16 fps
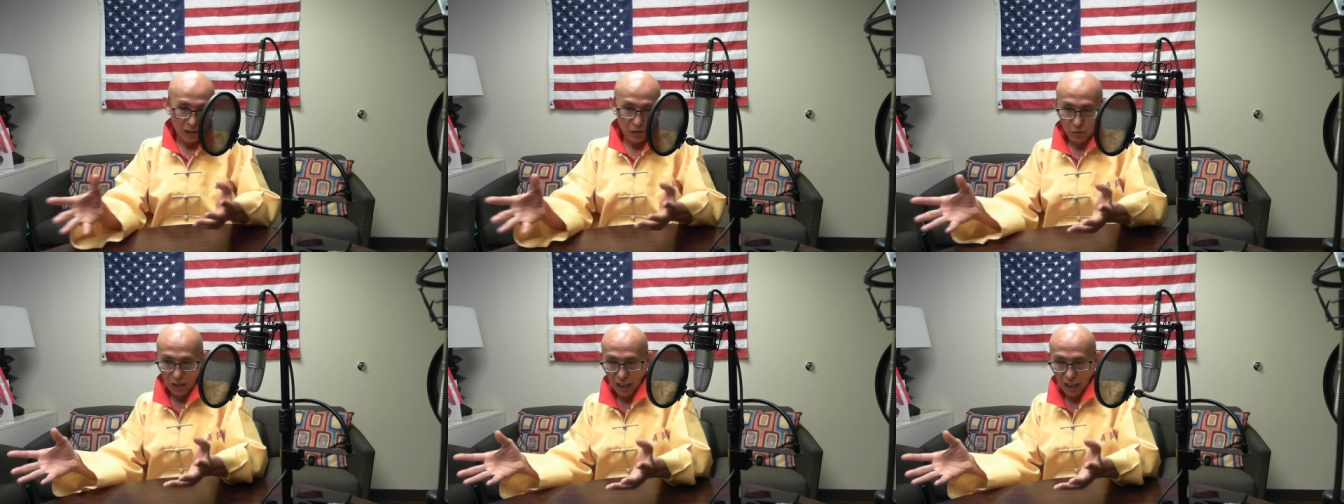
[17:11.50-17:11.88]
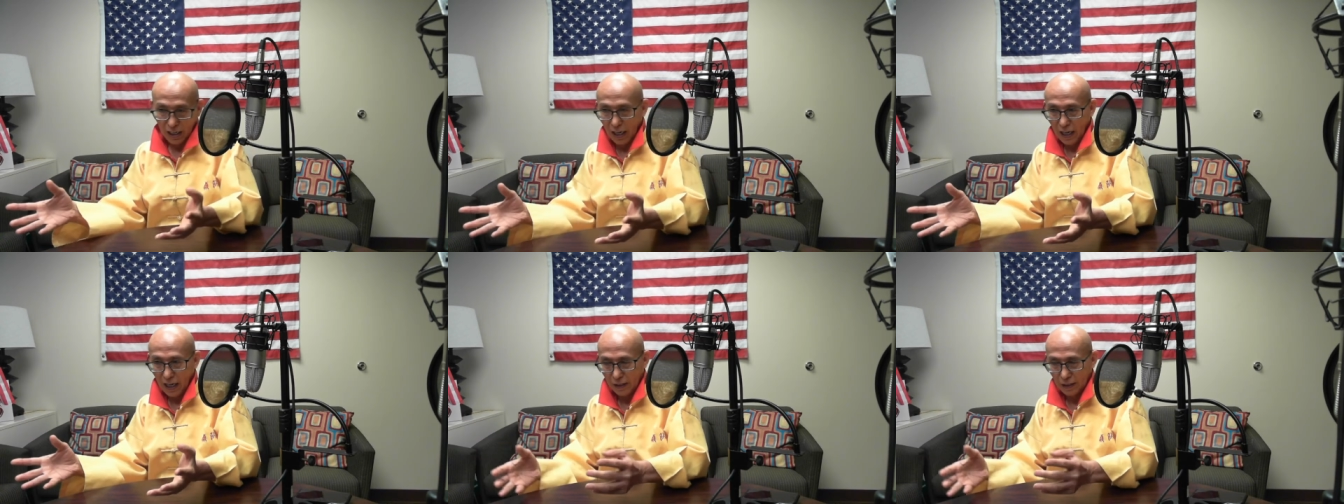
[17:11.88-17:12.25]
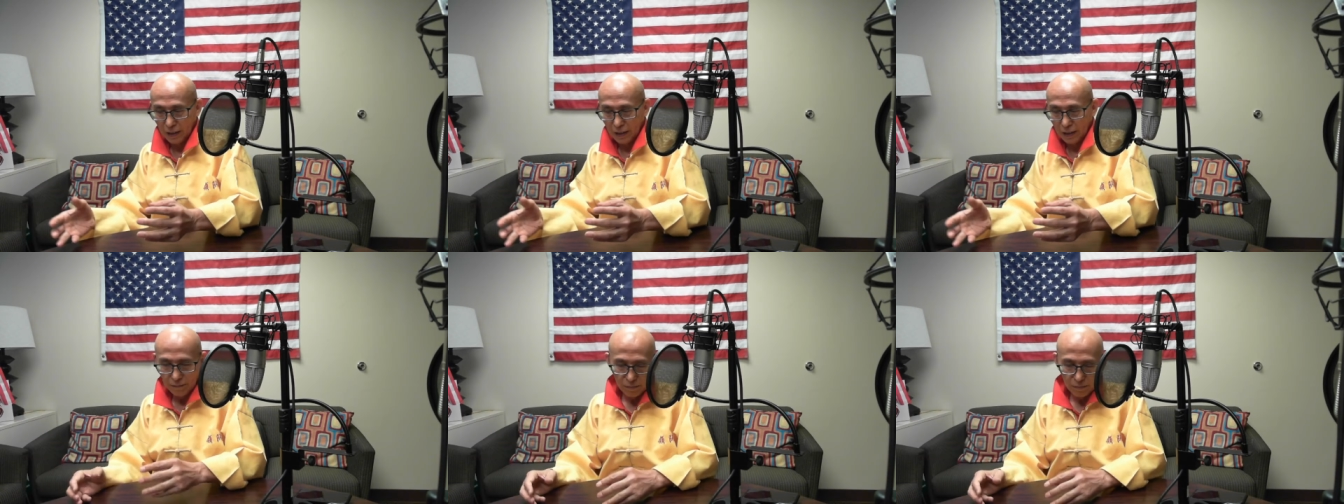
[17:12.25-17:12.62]
what I get.
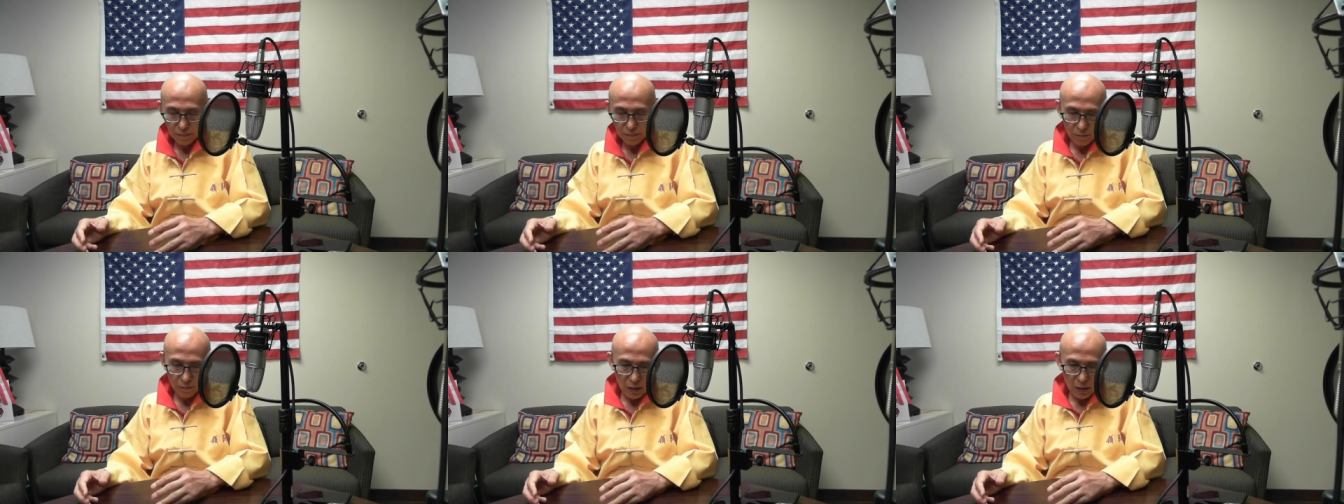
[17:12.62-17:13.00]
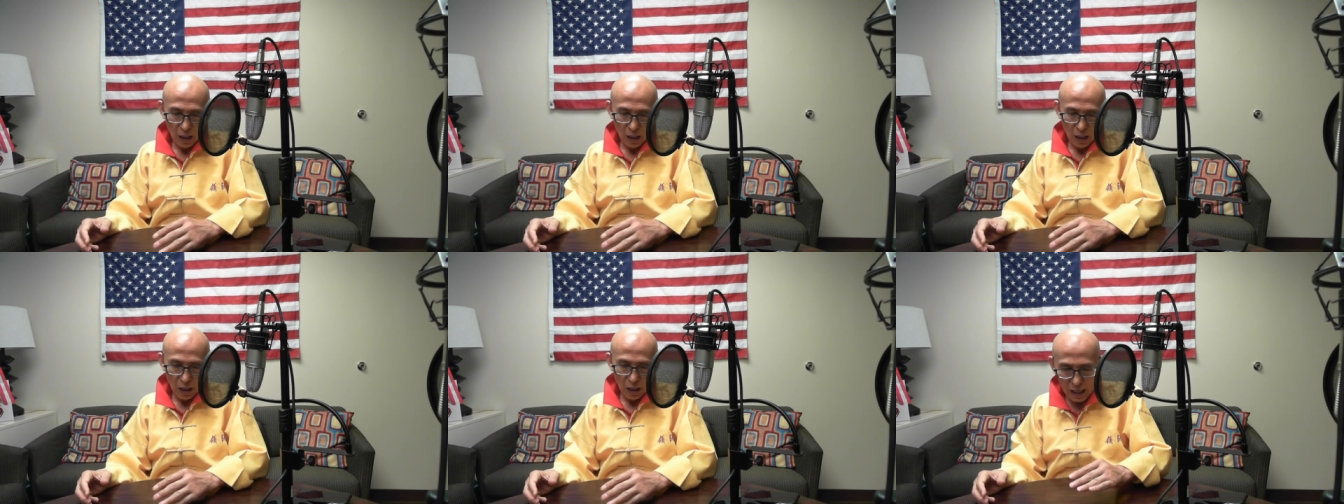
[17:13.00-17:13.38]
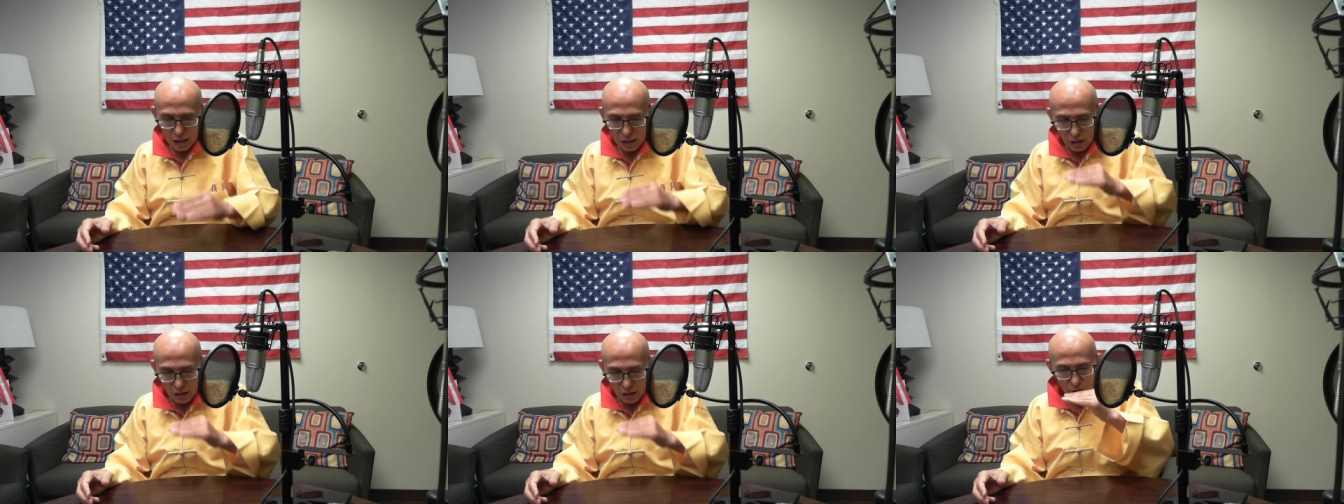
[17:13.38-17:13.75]
Okay, you
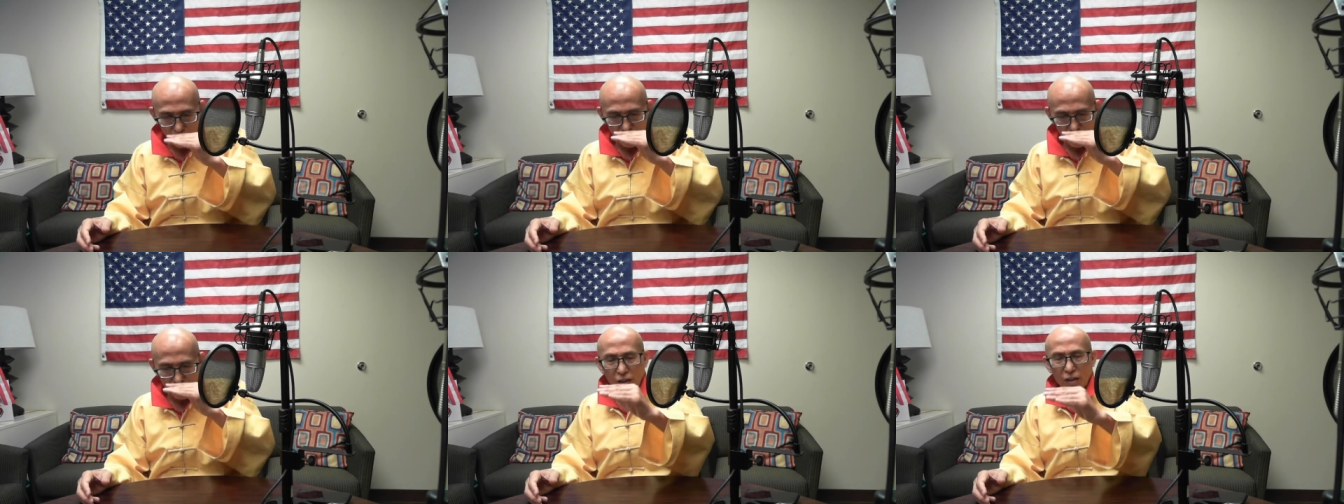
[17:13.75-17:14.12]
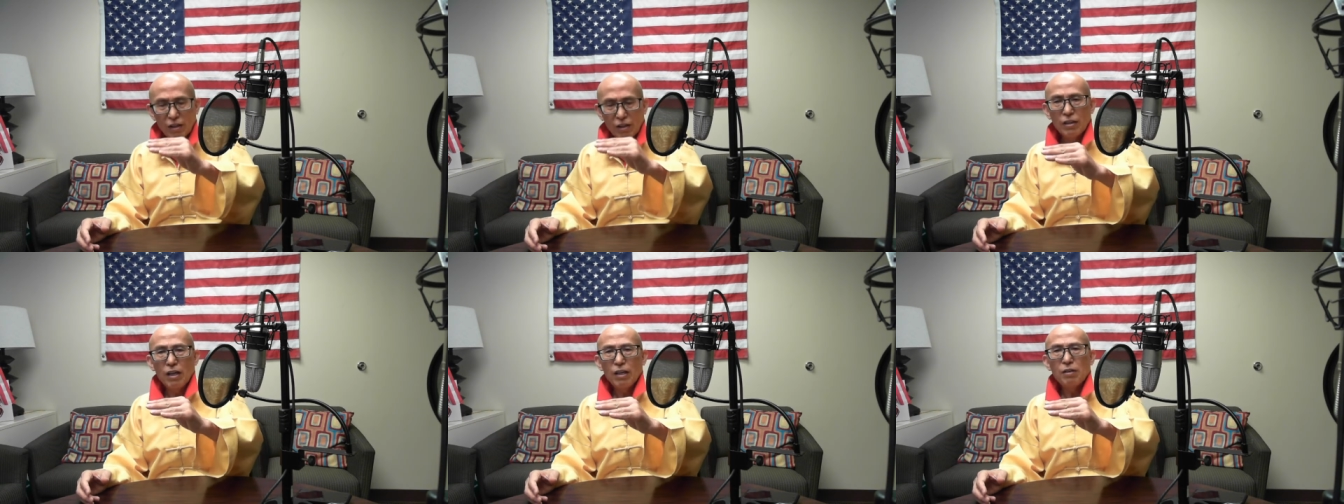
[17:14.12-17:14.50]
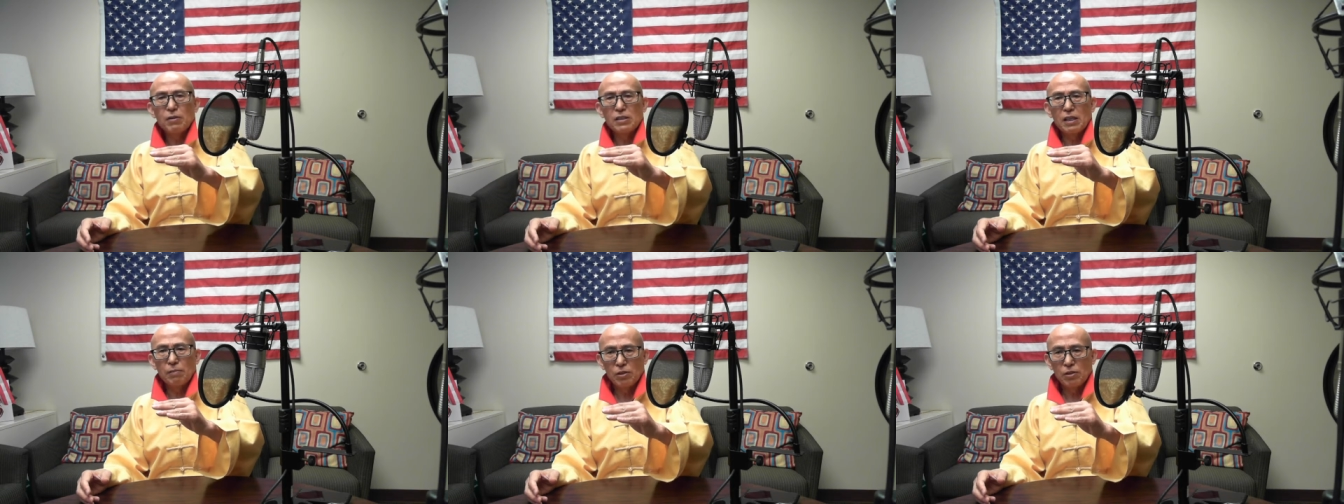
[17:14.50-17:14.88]
get another
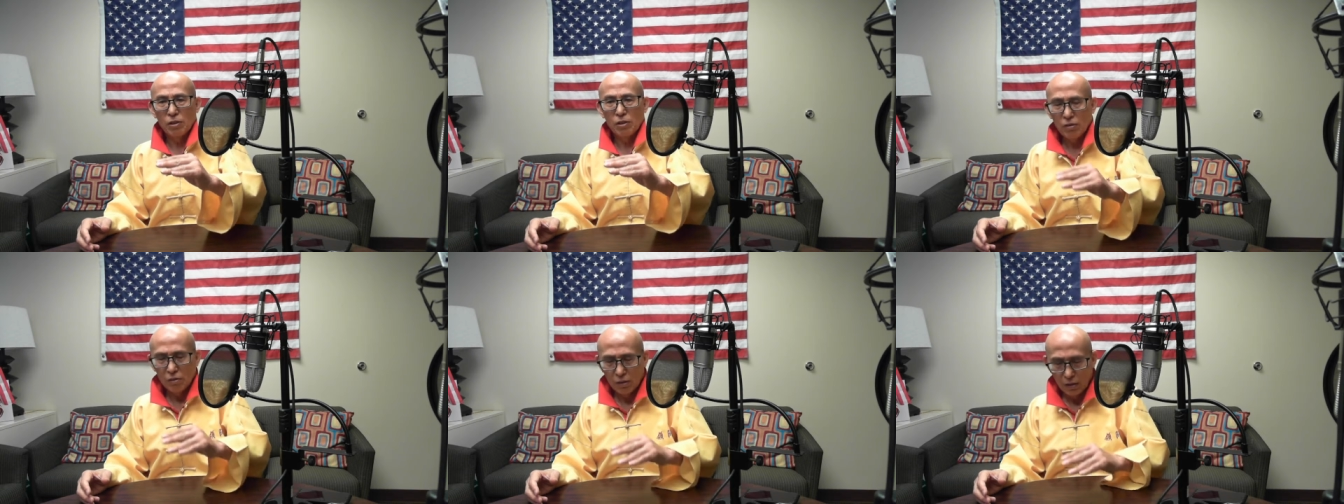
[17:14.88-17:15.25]
perception,